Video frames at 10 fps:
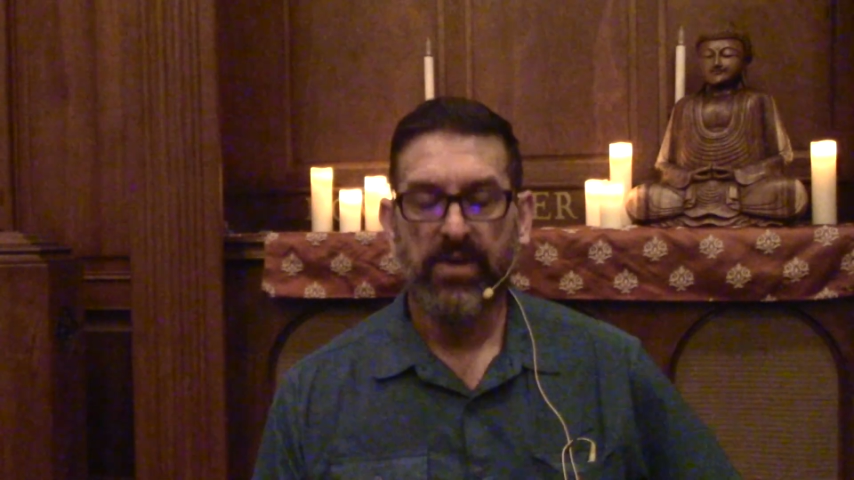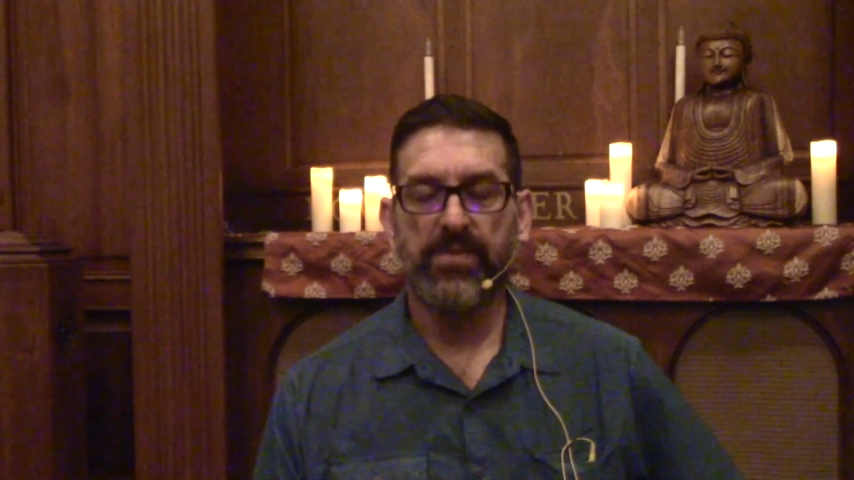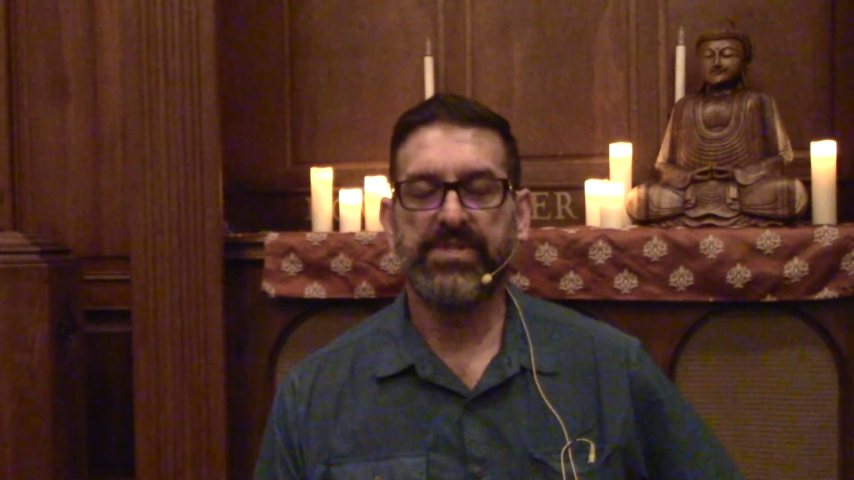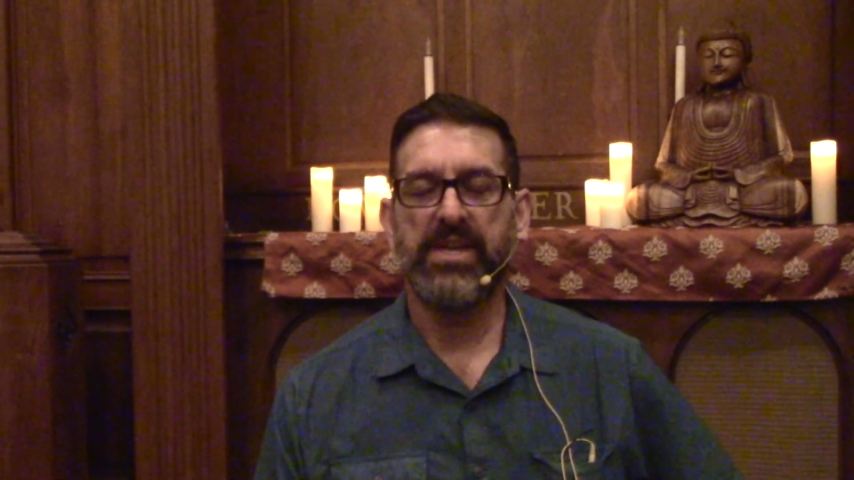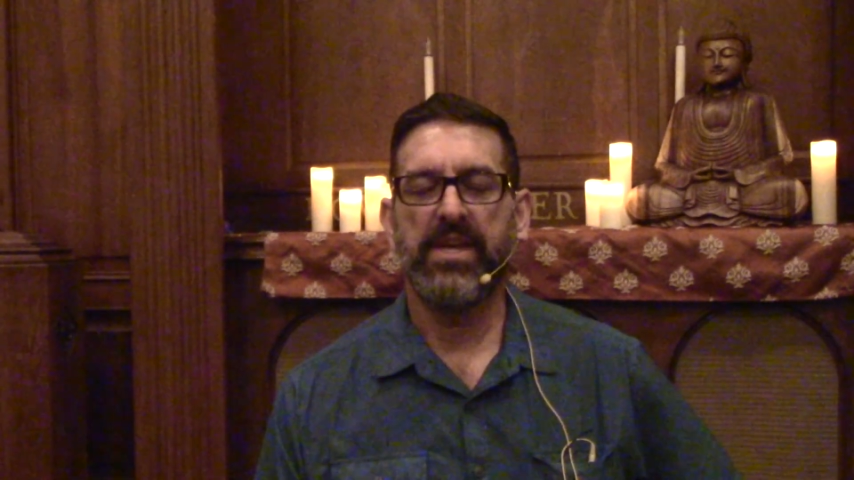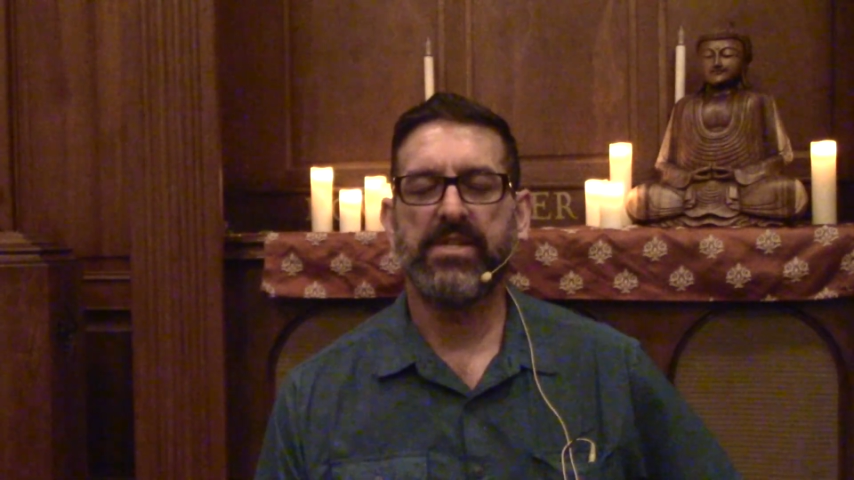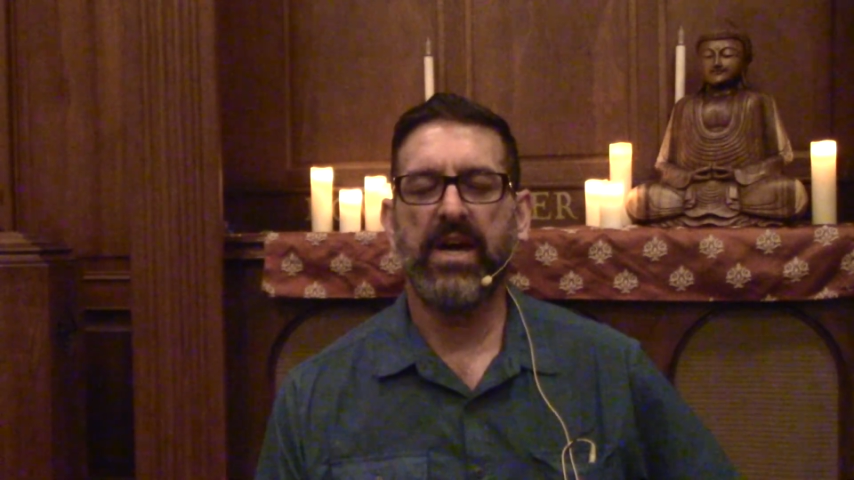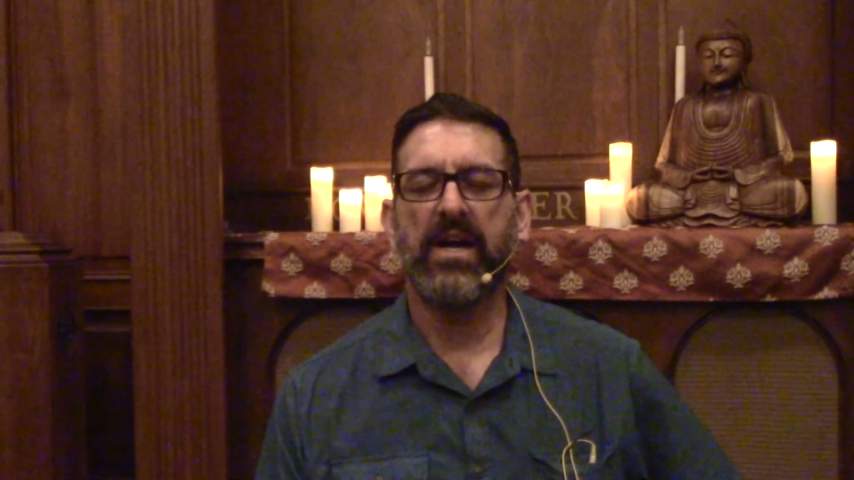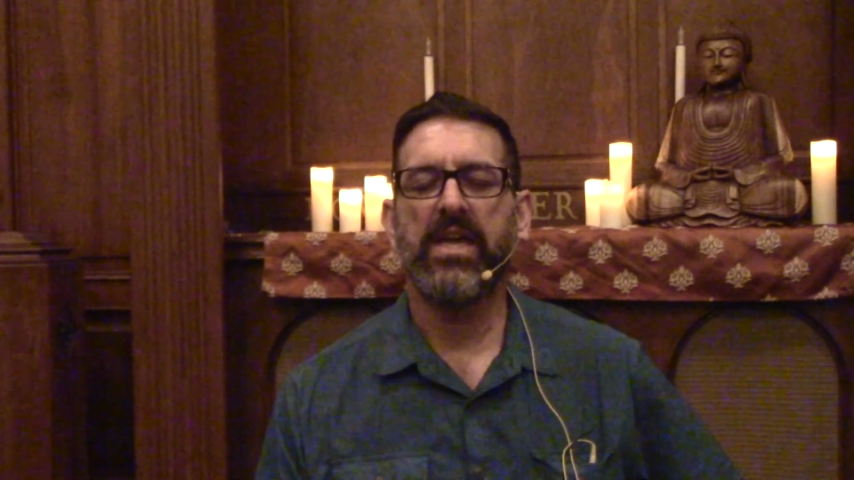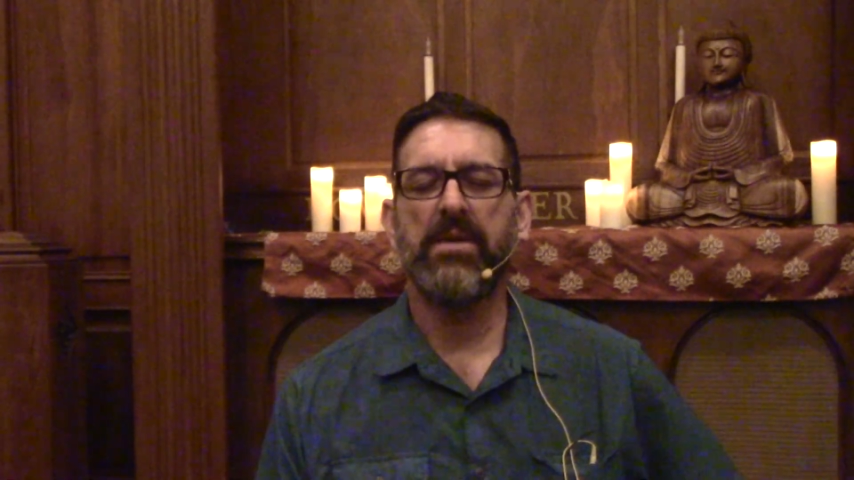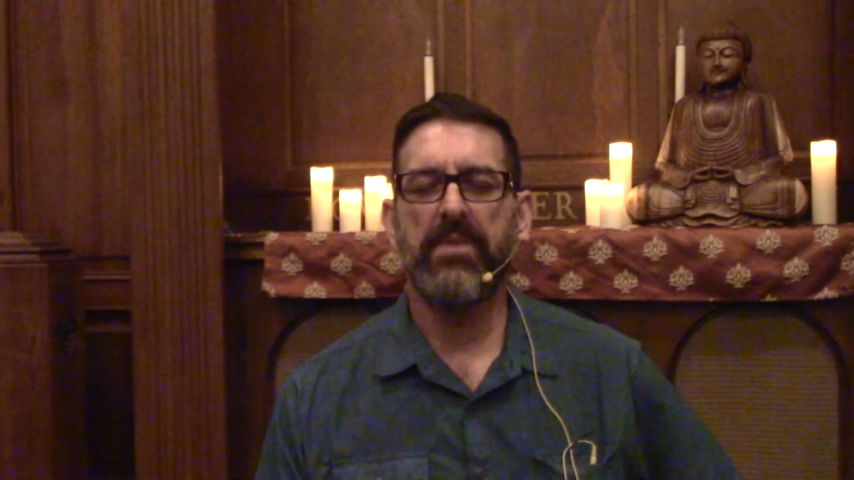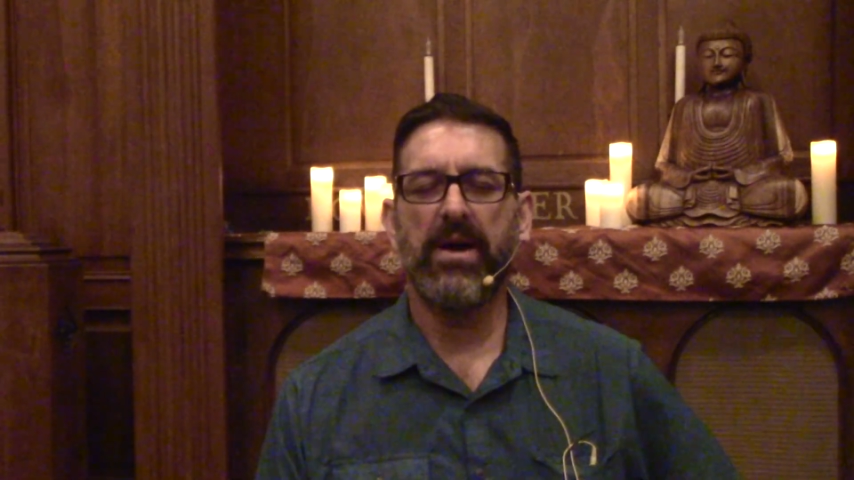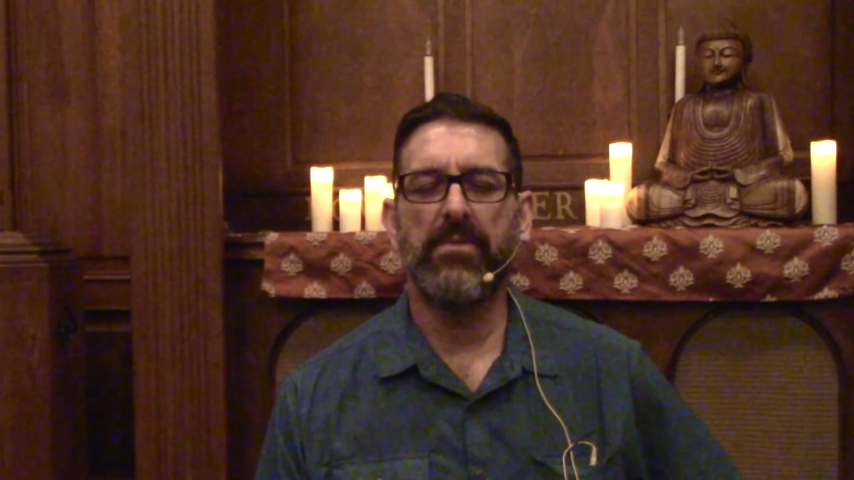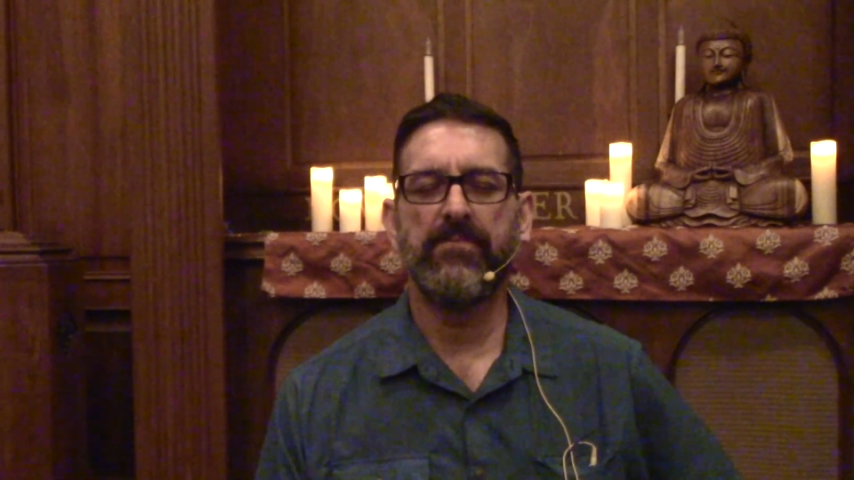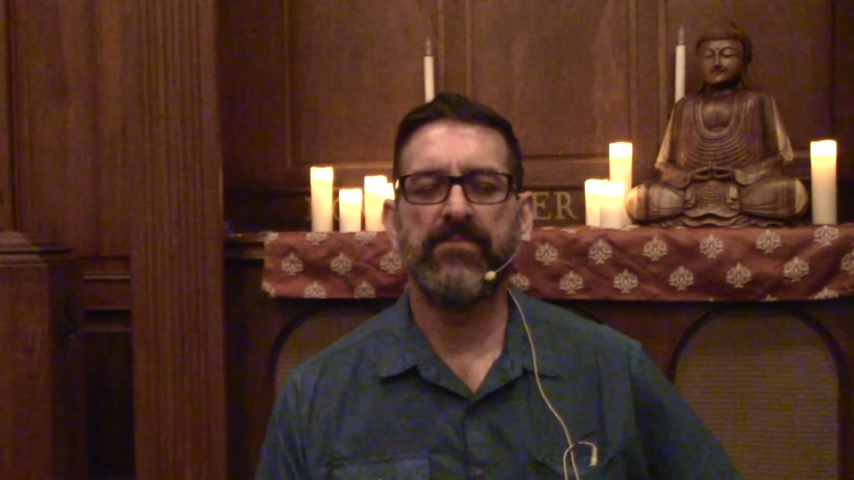was saying, talking
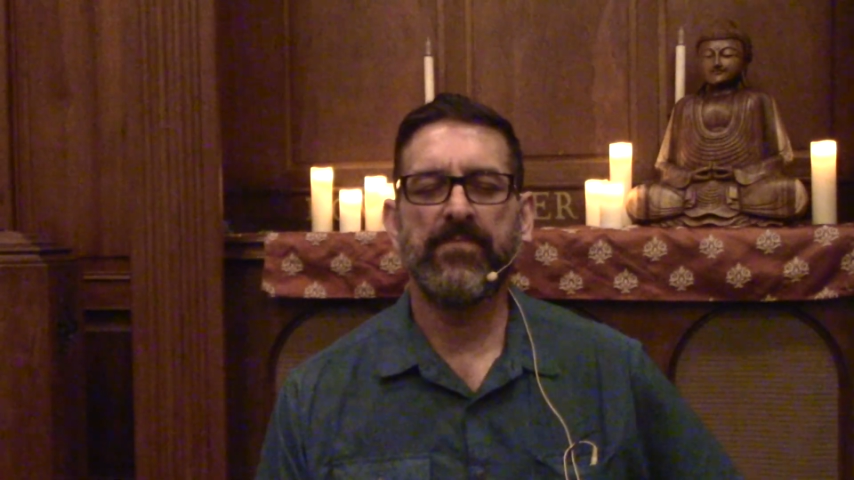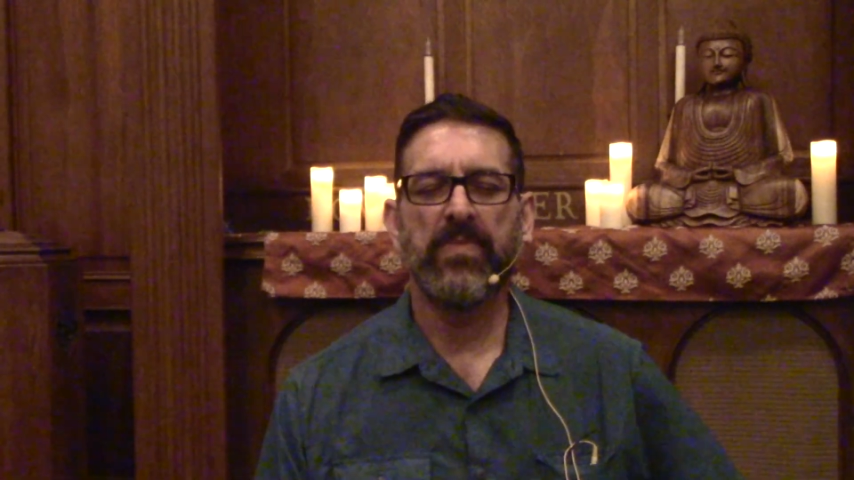about